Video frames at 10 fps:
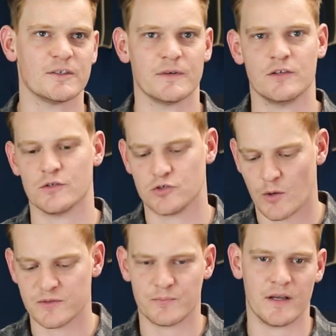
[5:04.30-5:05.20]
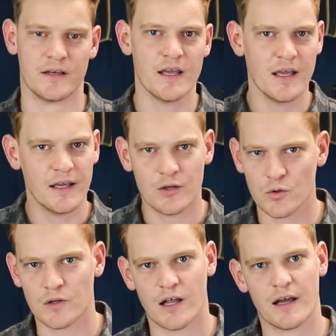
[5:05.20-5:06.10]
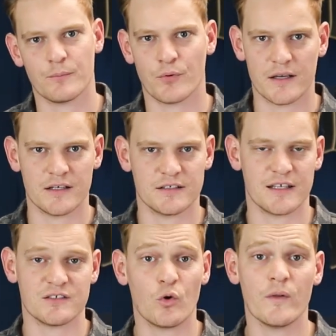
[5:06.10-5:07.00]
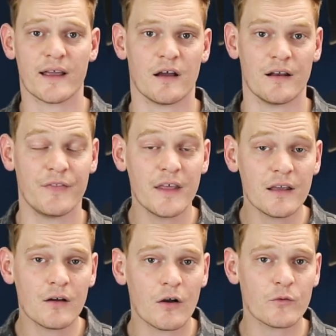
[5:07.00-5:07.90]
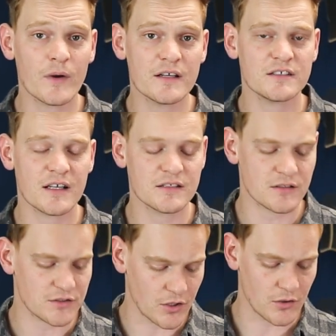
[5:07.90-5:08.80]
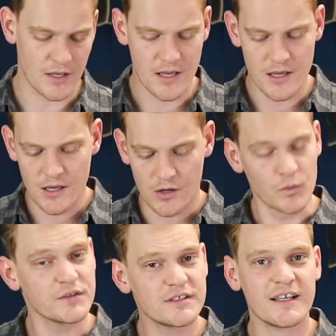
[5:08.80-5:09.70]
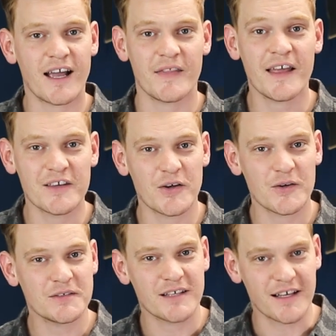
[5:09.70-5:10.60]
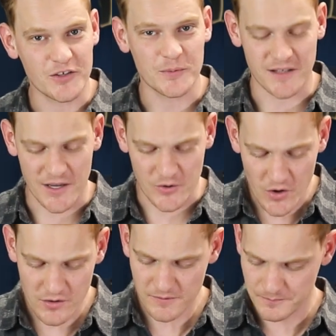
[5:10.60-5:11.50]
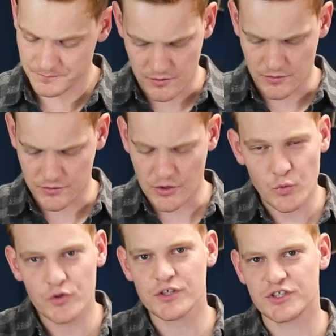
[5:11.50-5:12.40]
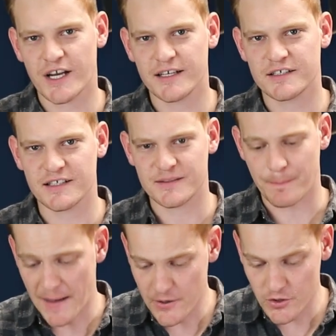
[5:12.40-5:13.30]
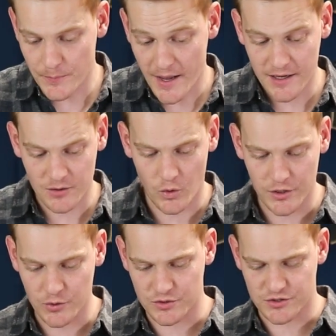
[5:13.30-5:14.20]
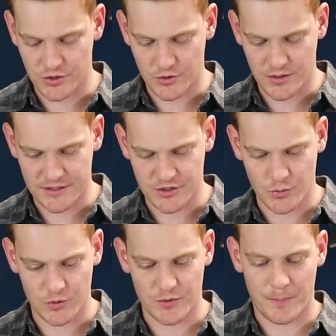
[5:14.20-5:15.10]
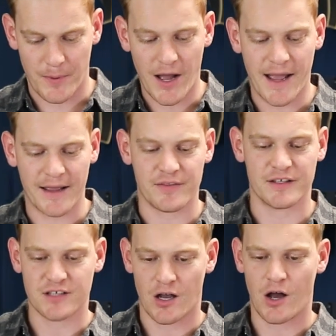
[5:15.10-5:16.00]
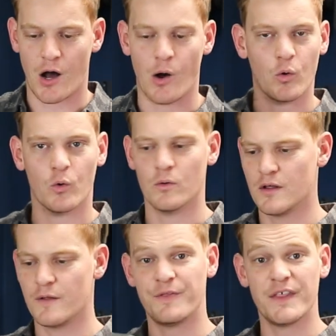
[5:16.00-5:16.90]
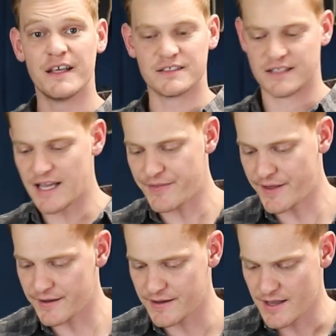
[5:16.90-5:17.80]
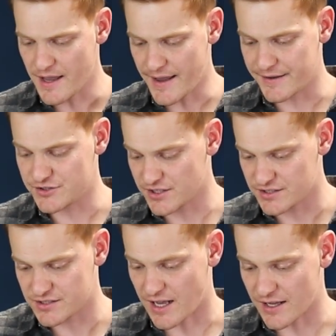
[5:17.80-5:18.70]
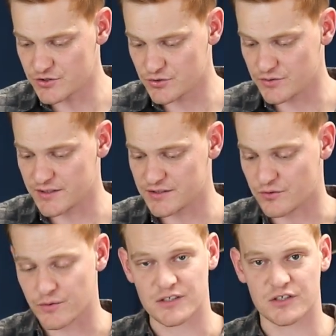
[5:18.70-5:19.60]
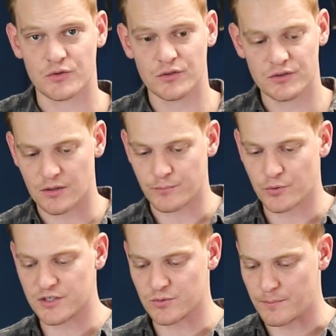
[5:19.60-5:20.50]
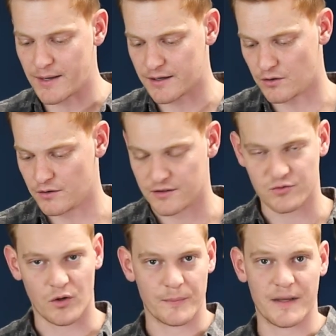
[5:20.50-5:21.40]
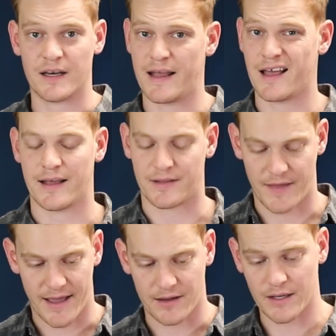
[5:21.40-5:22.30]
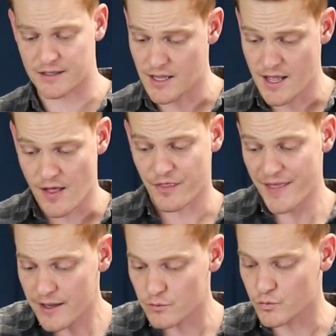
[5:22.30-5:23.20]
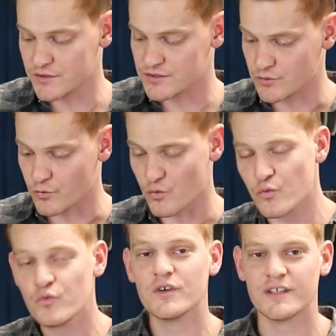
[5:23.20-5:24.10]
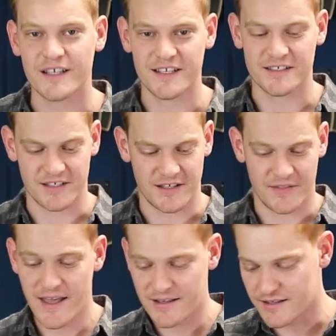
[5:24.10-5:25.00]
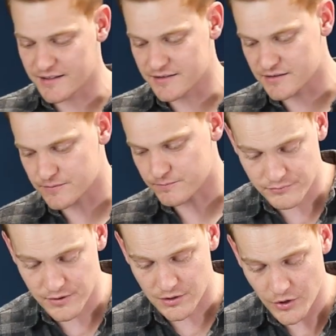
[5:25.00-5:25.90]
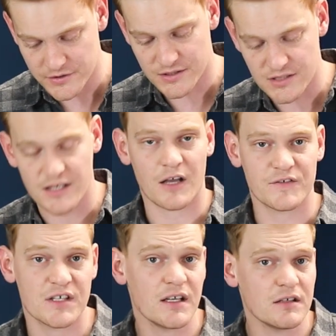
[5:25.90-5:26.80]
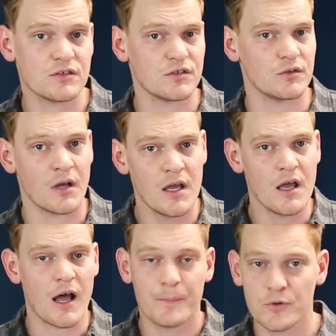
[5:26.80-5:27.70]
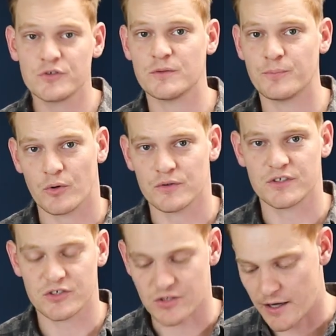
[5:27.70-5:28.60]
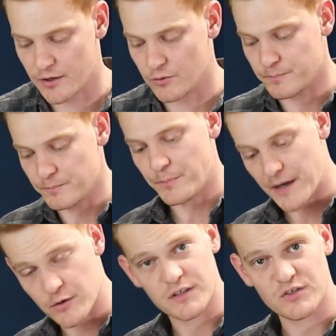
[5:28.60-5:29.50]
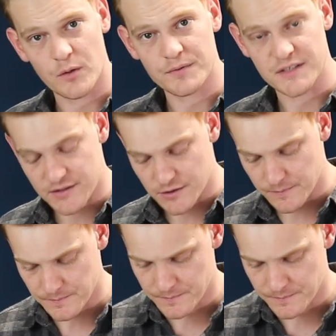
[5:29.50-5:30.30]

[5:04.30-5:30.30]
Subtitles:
I'm gonna do the top speed, hill climb, braking test, all that kind of thing on the range test. So we'll see how that goes a little bit later on. You wouldn't change this battery pack. What you would do is you would buy this whole thing together and just undo these 3 screws and put this one back on and swap them in and out like that. And that was really easy. That is the closest thing I've seen to a boosted board style battery swap system.